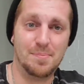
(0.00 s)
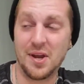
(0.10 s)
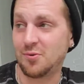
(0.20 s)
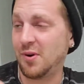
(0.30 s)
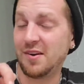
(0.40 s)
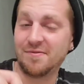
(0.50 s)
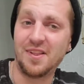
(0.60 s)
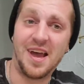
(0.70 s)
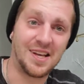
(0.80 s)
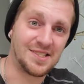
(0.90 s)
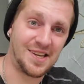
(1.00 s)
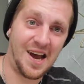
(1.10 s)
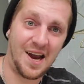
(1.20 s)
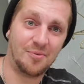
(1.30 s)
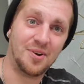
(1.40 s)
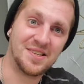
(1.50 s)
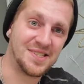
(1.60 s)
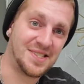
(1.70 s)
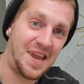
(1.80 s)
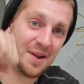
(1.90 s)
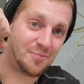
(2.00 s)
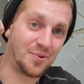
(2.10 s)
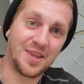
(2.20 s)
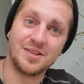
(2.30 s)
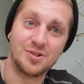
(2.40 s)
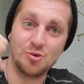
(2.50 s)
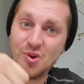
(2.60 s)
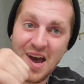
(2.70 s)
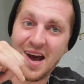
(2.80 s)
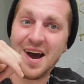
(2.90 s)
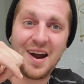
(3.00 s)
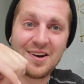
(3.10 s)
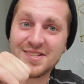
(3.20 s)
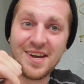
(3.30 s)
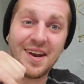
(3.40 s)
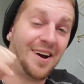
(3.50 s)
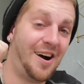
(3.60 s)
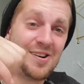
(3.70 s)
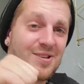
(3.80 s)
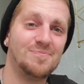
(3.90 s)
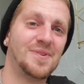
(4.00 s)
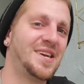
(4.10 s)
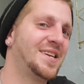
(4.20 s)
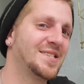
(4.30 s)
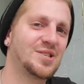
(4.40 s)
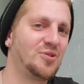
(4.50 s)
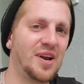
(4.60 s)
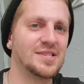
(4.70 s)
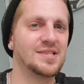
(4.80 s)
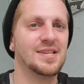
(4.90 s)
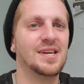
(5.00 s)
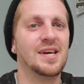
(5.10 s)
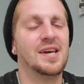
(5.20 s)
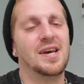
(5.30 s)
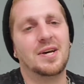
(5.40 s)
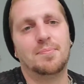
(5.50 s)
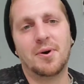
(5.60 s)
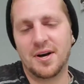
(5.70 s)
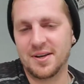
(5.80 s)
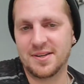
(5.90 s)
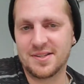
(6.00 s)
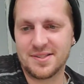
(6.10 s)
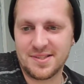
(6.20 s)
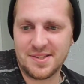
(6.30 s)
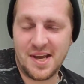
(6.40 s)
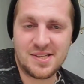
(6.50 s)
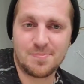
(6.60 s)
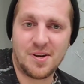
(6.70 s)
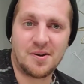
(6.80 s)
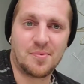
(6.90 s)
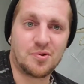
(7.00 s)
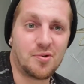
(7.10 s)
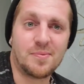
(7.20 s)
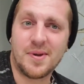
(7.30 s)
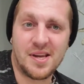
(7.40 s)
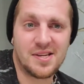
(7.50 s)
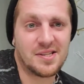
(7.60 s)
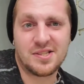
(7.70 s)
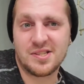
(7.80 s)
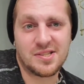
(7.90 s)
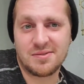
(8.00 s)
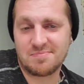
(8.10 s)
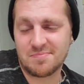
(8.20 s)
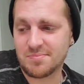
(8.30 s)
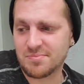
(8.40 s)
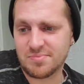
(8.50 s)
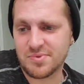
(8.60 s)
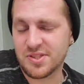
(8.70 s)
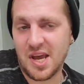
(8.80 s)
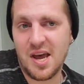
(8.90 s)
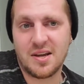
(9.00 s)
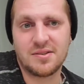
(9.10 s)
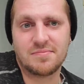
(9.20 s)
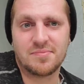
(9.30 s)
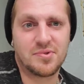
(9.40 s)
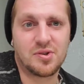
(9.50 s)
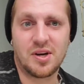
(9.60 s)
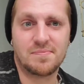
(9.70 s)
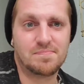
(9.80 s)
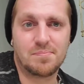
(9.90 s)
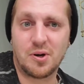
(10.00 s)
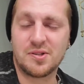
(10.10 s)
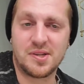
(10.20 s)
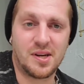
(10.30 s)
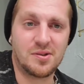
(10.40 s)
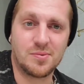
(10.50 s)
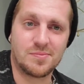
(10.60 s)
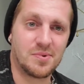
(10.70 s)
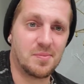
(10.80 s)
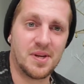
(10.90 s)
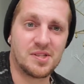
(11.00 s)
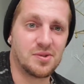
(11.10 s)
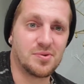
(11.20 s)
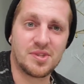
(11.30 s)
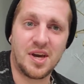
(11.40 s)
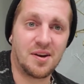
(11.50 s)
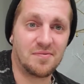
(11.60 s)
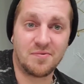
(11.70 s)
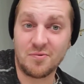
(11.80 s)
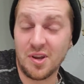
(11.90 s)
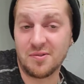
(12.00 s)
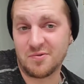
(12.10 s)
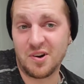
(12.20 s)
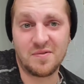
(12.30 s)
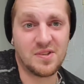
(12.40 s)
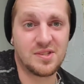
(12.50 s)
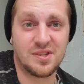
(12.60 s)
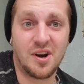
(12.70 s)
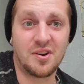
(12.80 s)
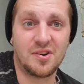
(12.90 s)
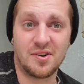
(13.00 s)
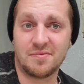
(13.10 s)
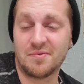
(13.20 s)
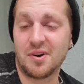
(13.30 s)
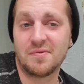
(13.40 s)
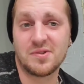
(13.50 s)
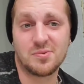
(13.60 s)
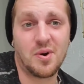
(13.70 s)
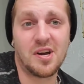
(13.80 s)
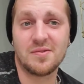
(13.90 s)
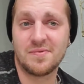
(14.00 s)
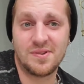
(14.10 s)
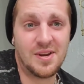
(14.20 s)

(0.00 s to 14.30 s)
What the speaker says: Big red flags, high risk, stamped with a do not hire sign on you, man. It's crazy. But that's my number 3, man. It's just sad. Straight person I knew committed suicide in front of his daughter and in front of his wife.